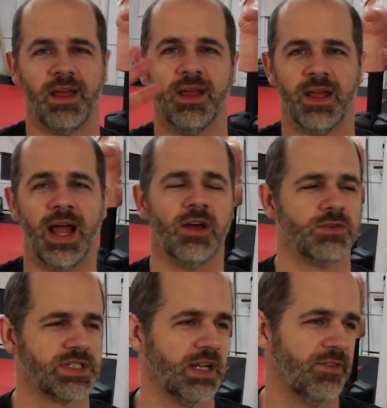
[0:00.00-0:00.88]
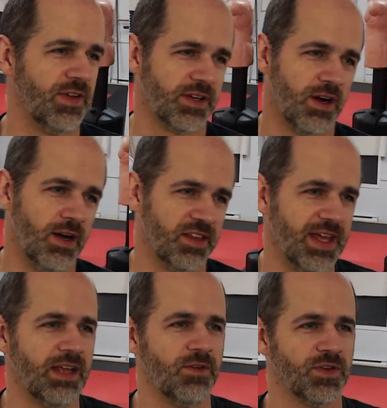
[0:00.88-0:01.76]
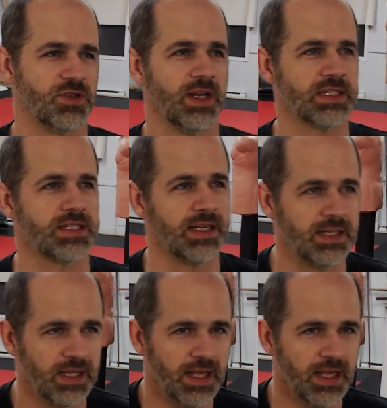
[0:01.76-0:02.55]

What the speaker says: Hello, Celefio DiCardi. Thank you for joining us tonight.